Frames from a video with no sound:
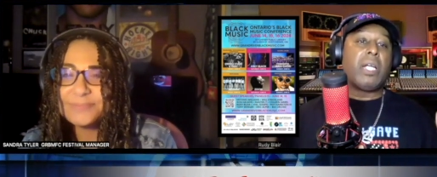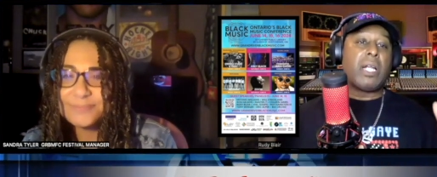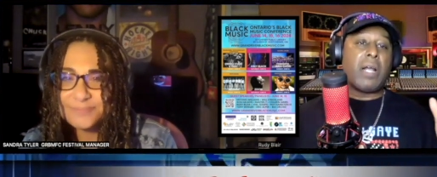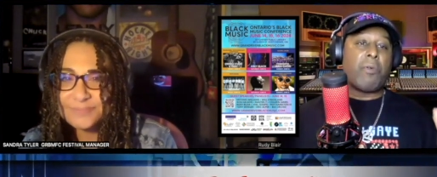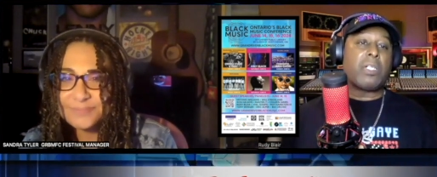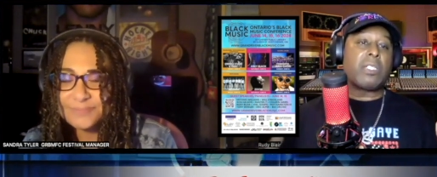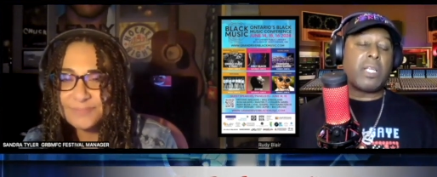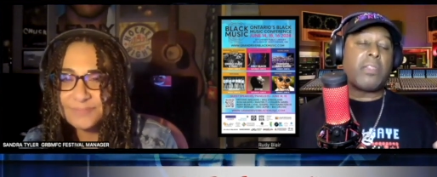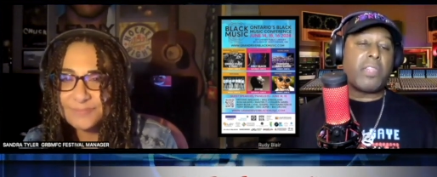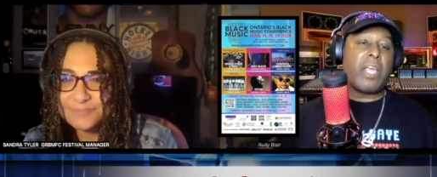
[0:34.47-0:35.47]
Speaker 1: And I want to
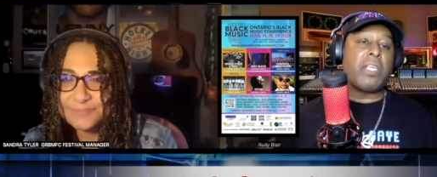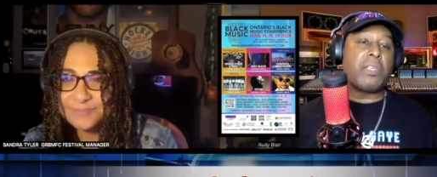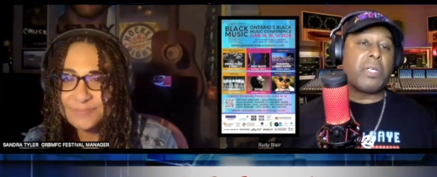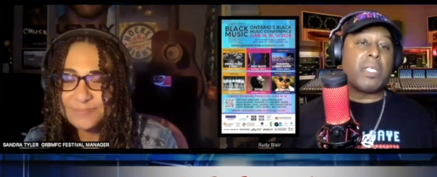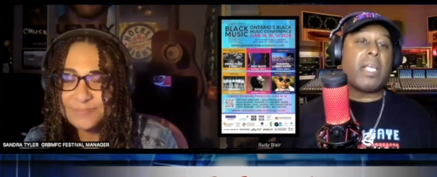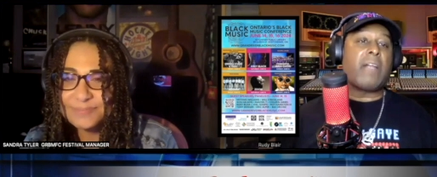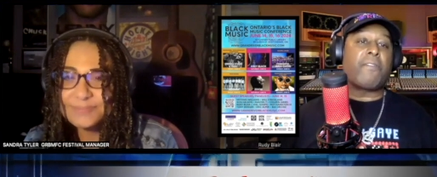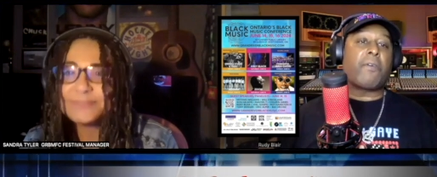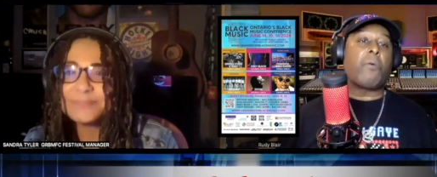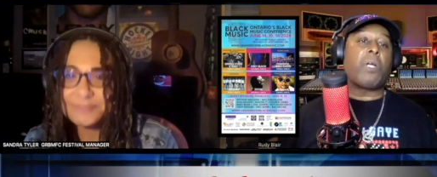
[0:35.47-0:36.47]
say thank you again
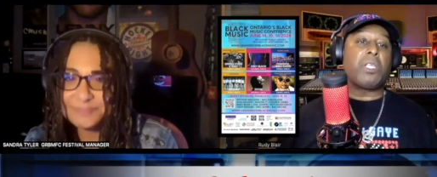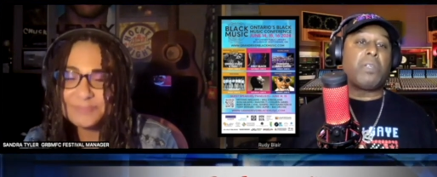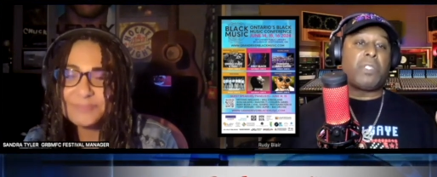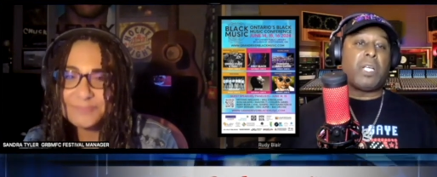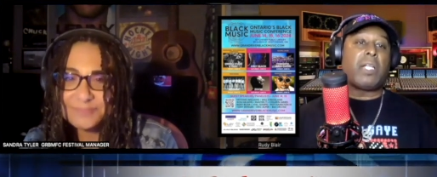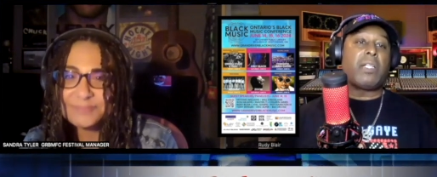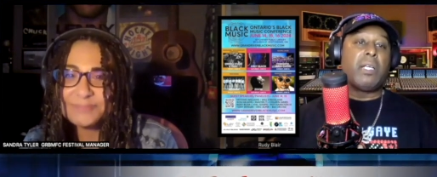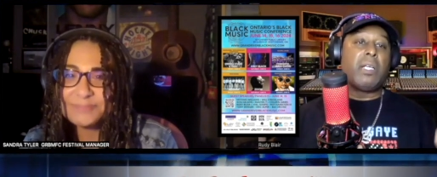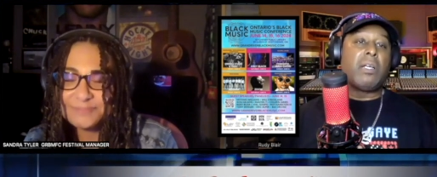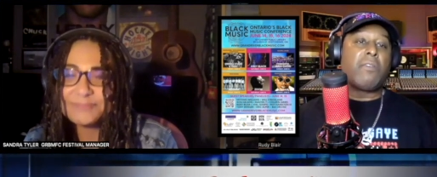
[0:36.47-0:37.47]
for what you've done
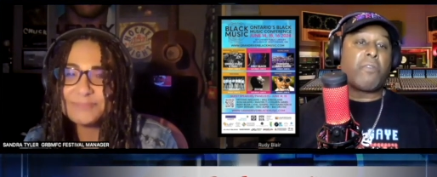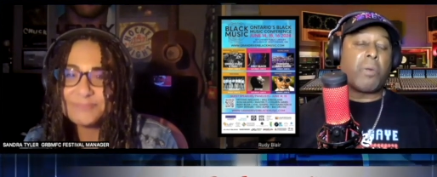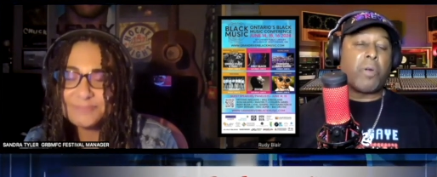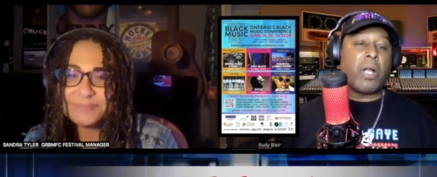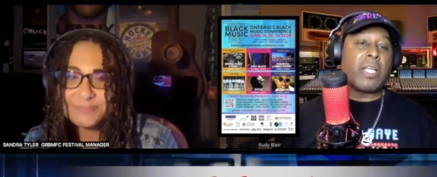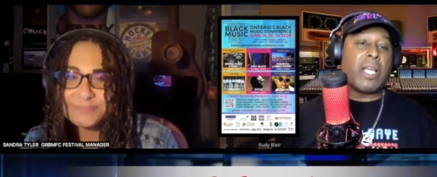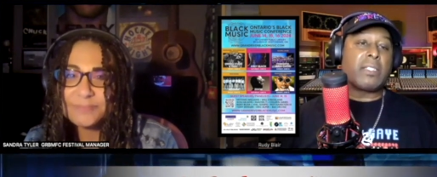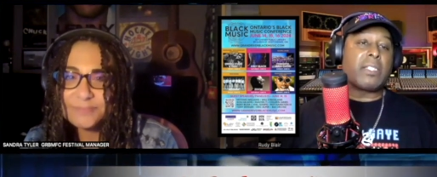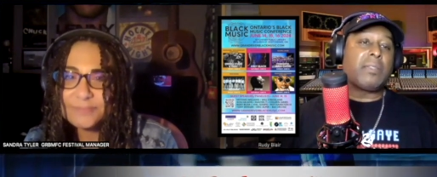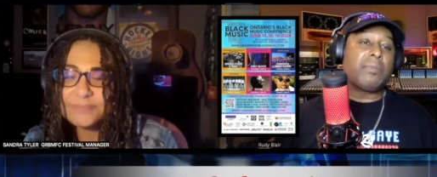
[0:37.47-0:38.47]
for
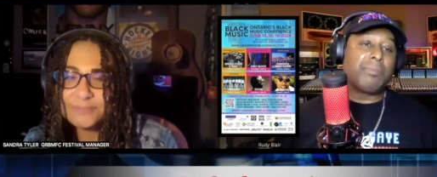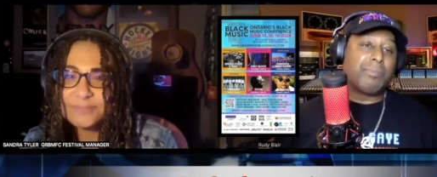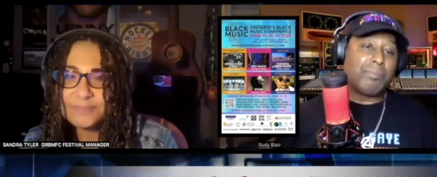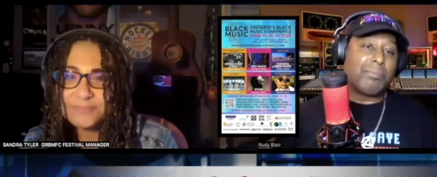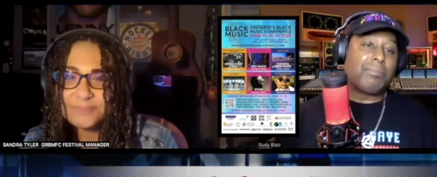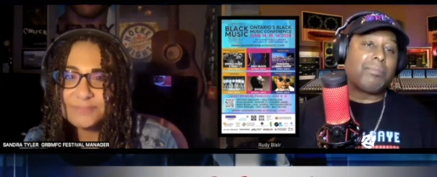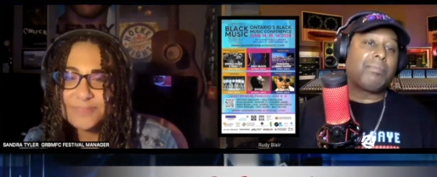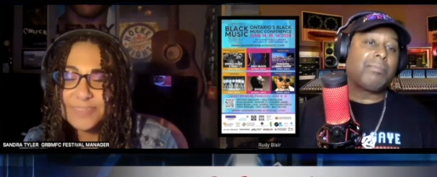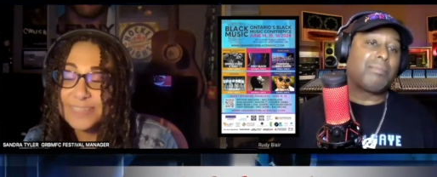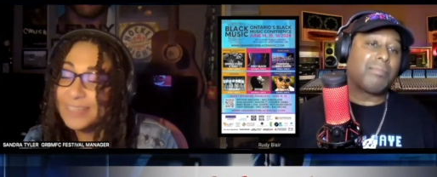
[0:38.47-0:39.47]
broadcasting.
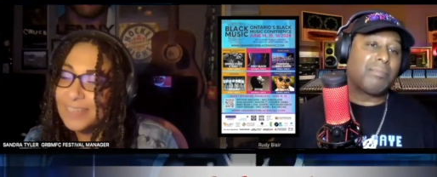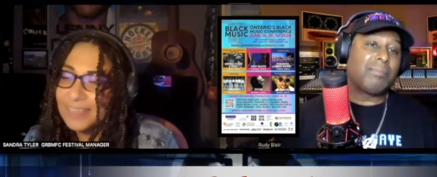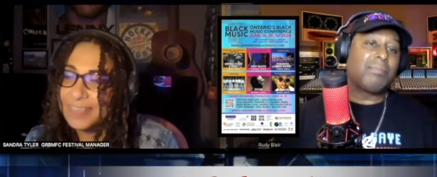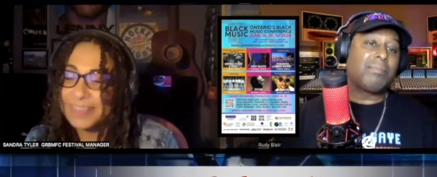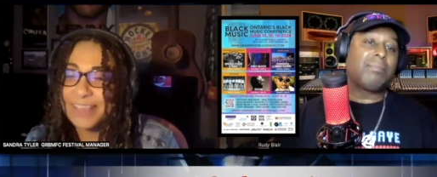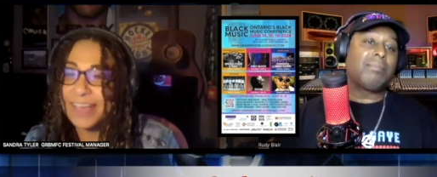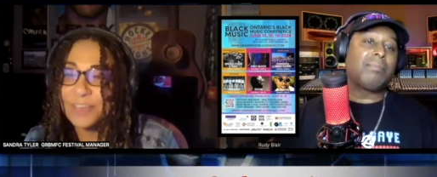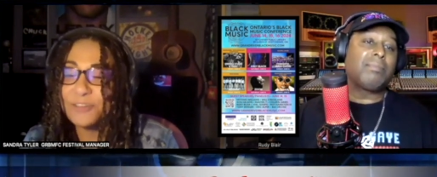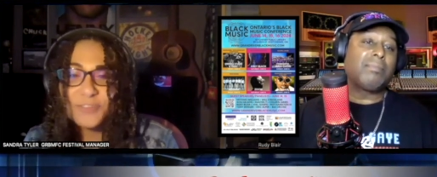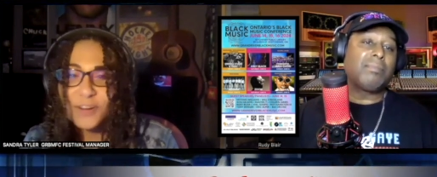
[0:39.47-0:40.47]
Speaker 2: Thank
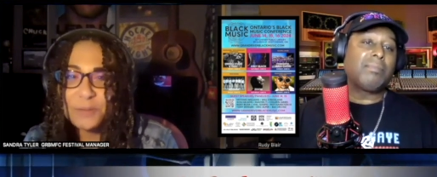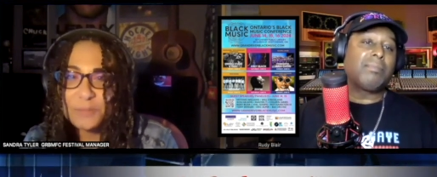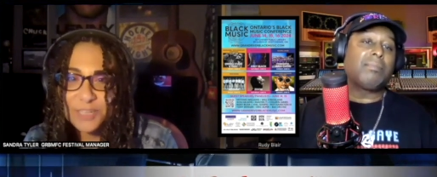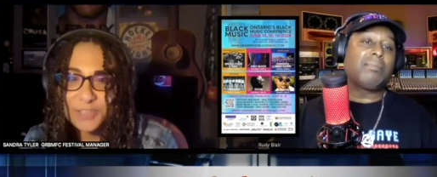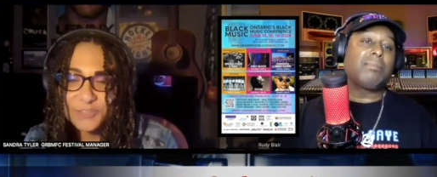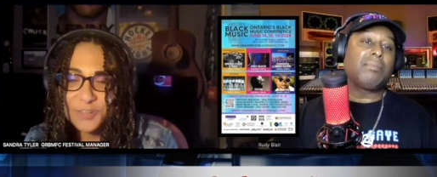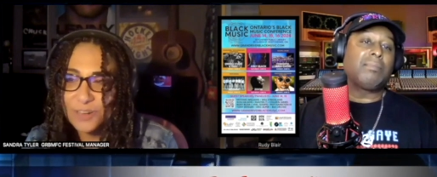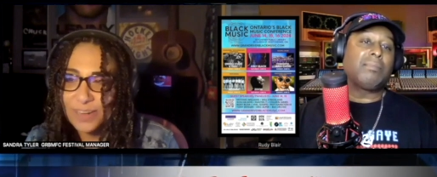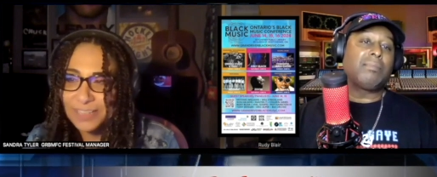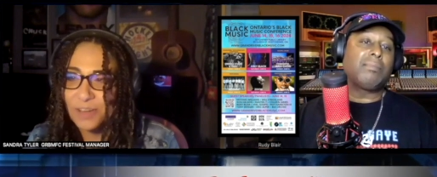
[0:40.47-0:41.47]
you very much for
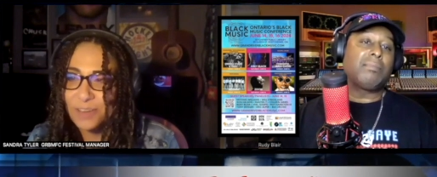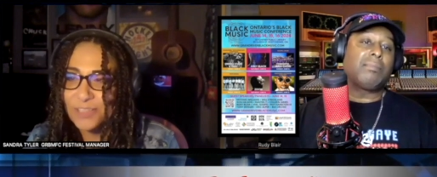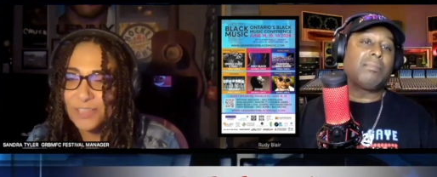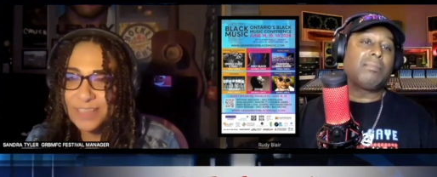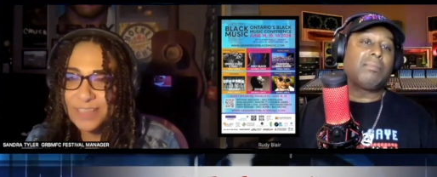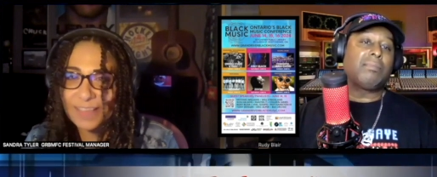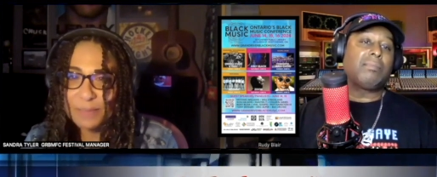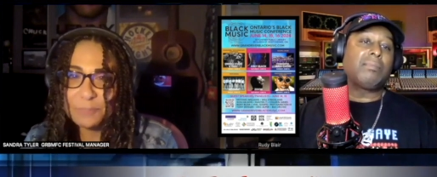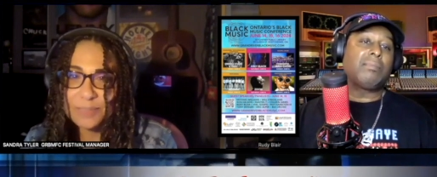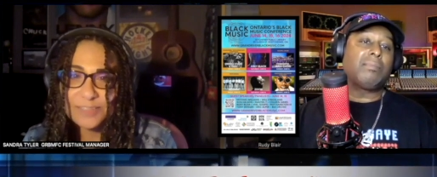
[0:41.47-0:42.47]
acknowledging that.
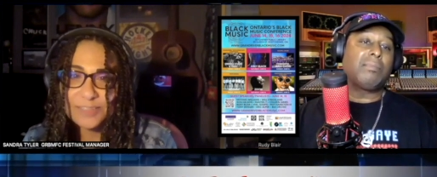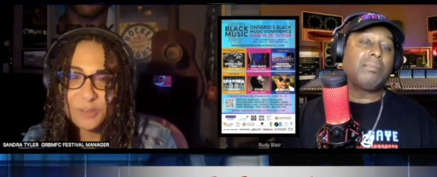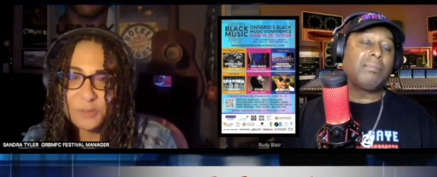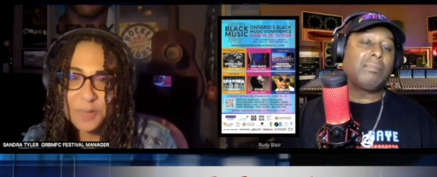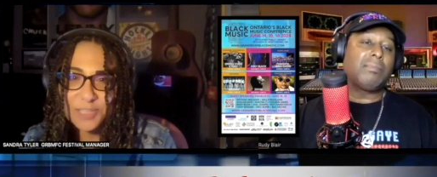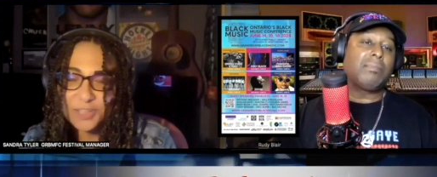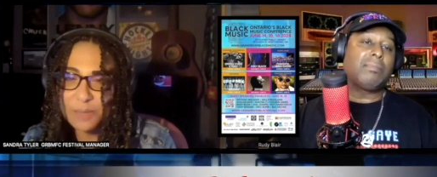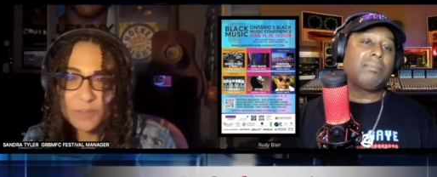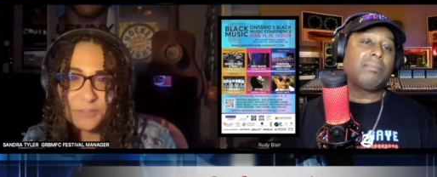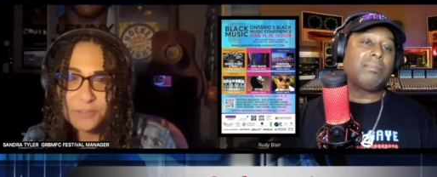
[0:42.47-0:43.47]
That means so much
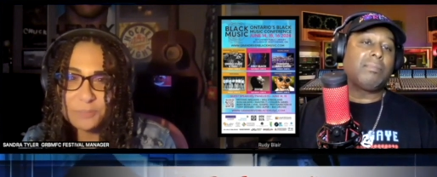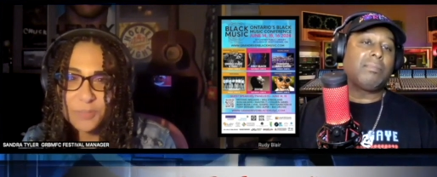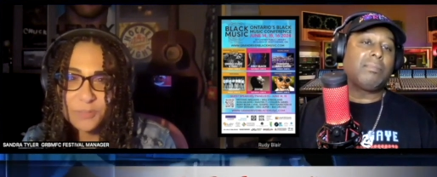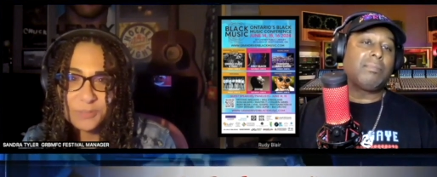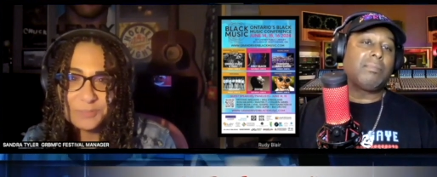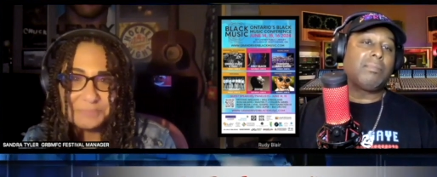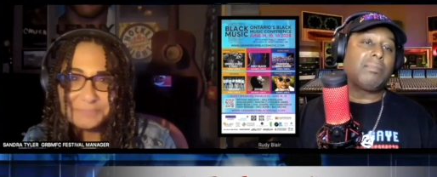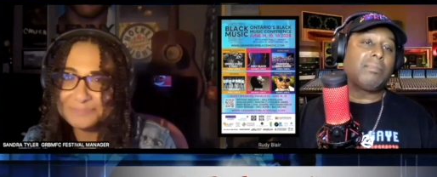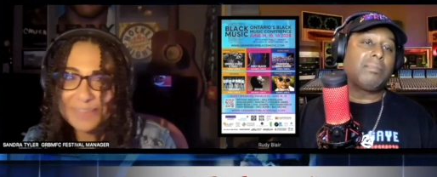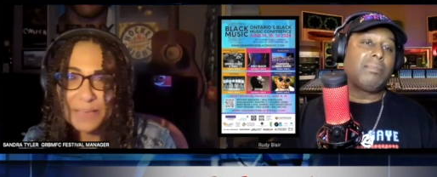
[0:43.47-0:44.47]
coming from you.
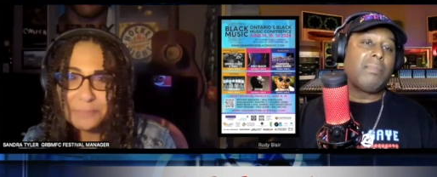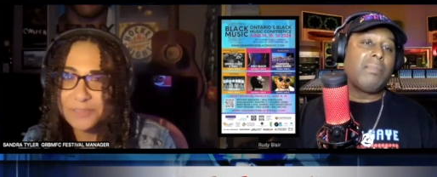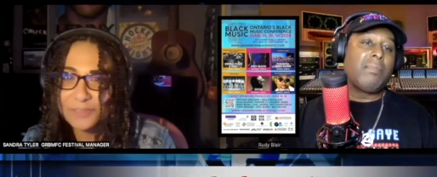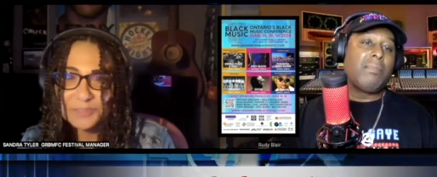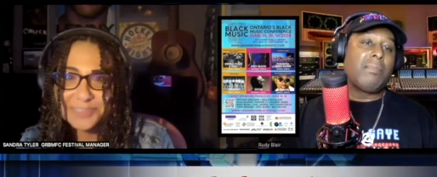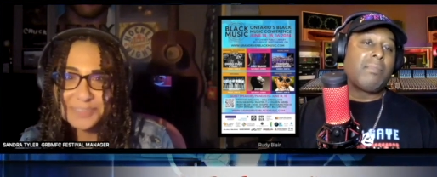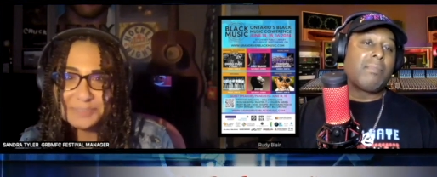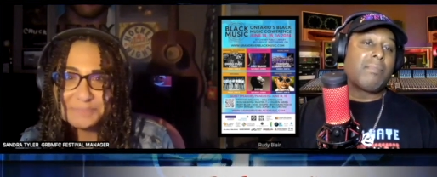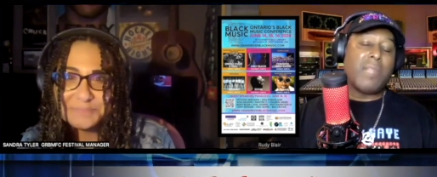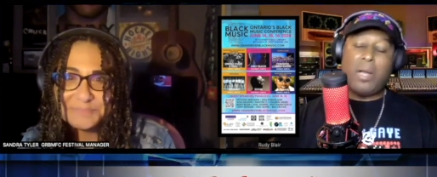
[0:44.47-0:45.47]
Absolutely.
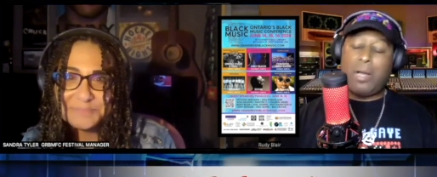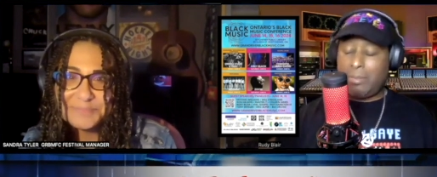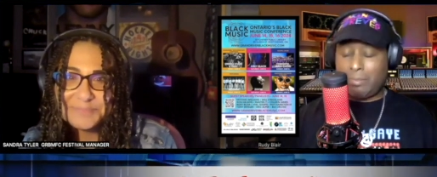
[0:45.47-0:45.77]
Speaker 1: No,